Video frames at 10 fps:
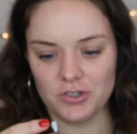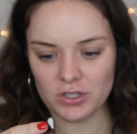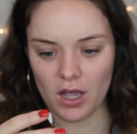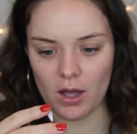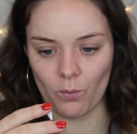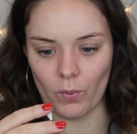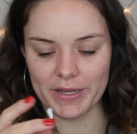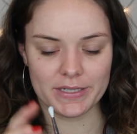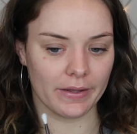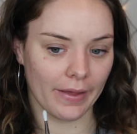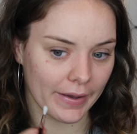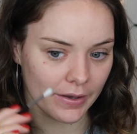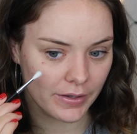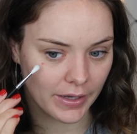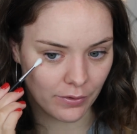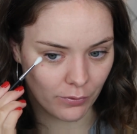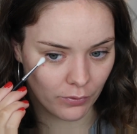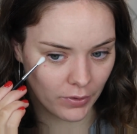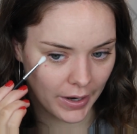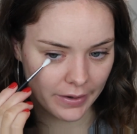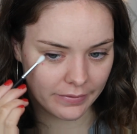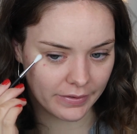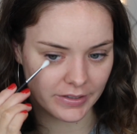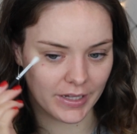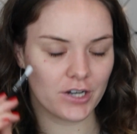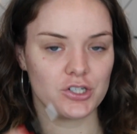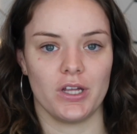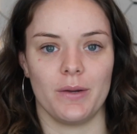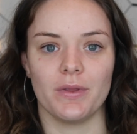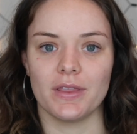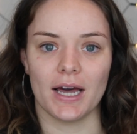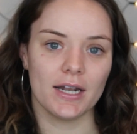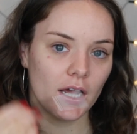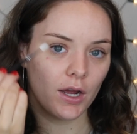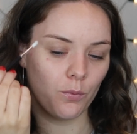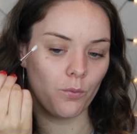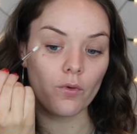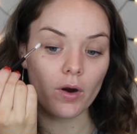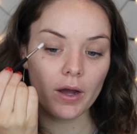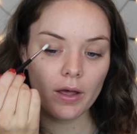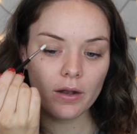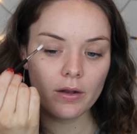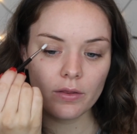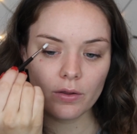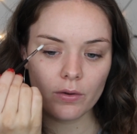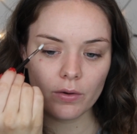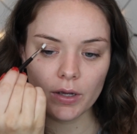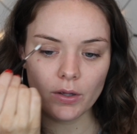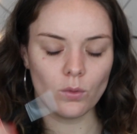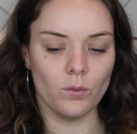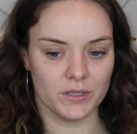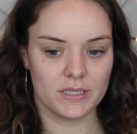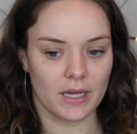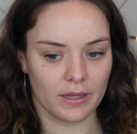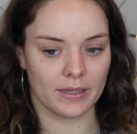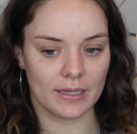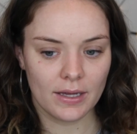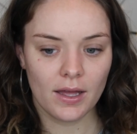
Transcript: I just can't wait to like get right under the lash line with that. Right in the crease. Ooh, it's tickly.